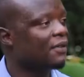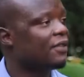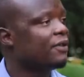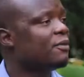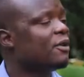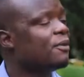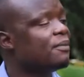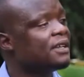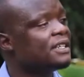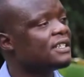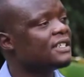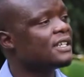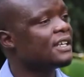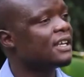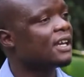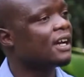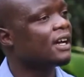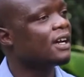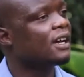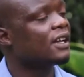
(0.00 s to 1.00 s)
but the moment
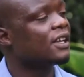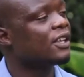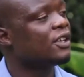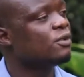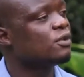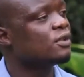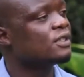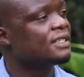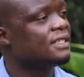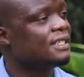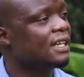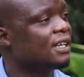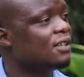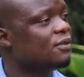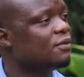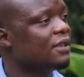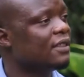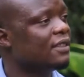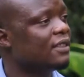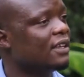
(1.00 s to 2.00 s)
he was
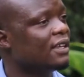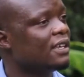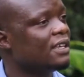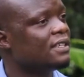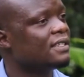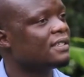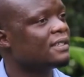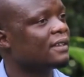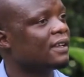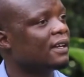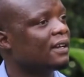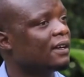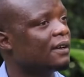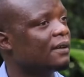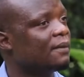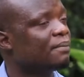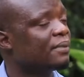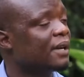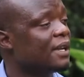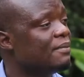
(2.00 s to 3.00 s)
done with his
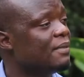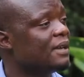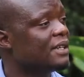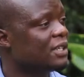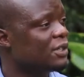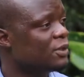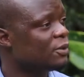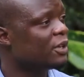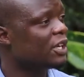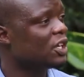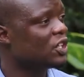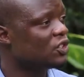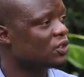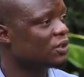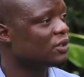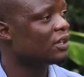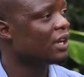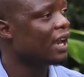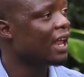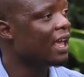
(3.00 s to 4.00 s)
primary
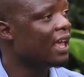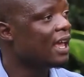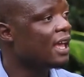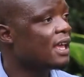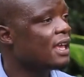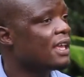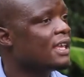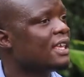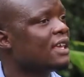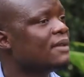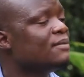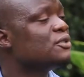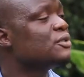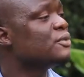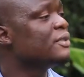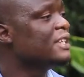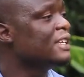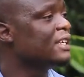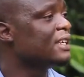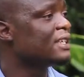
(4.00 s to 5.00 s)
education, he came
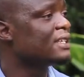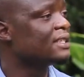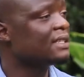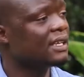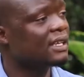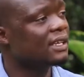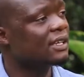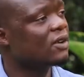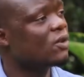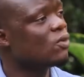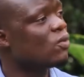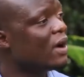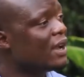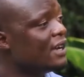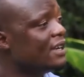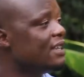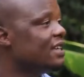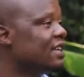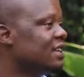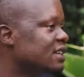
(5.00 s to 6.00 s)
to realize, like,
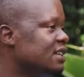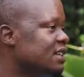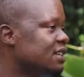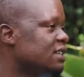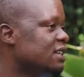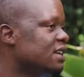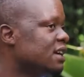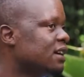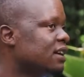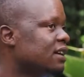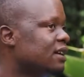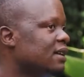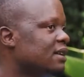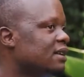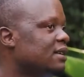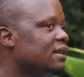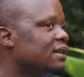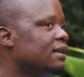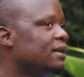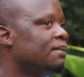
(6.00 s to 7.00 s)
1 year late,
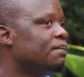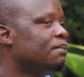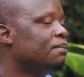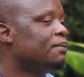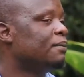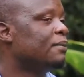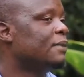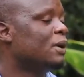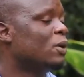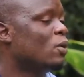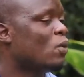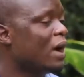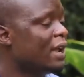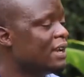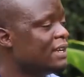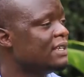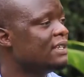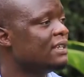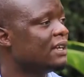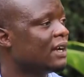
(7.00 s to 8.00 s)

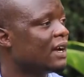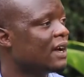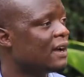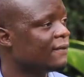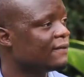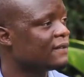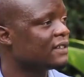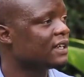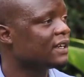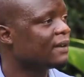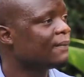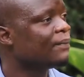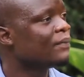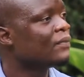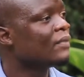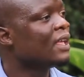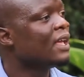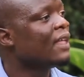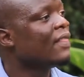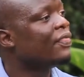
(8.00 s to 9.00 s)
1 year after,
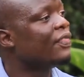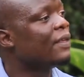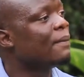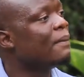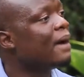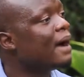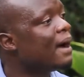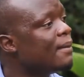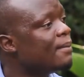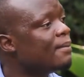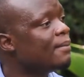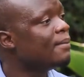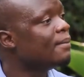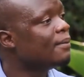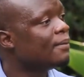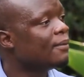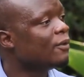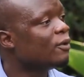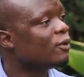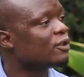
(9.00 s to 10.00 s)
the mom
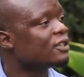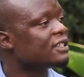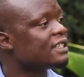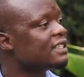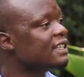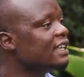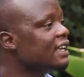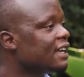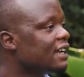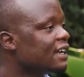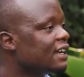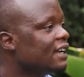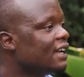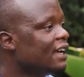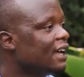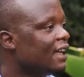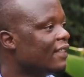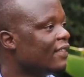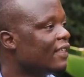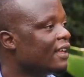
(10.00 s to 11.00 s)
was sick,
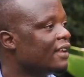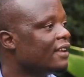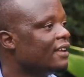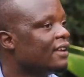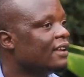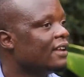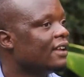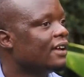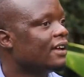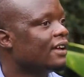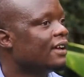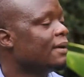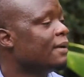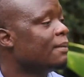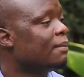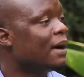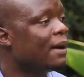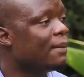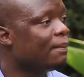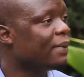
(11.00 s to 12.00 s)
and then
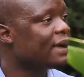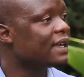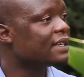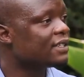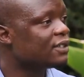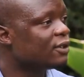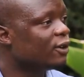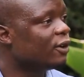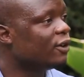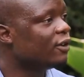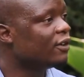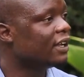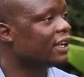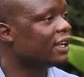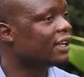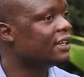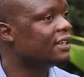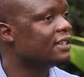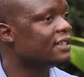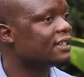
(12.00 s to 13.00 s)
mom passed on,
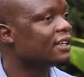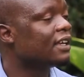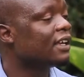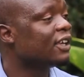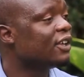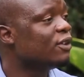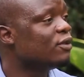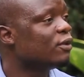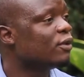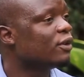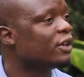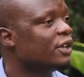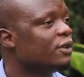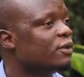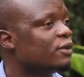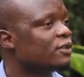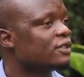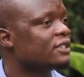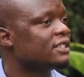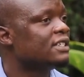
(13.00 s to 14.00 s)
and he
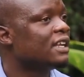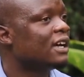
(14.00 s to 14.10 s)
was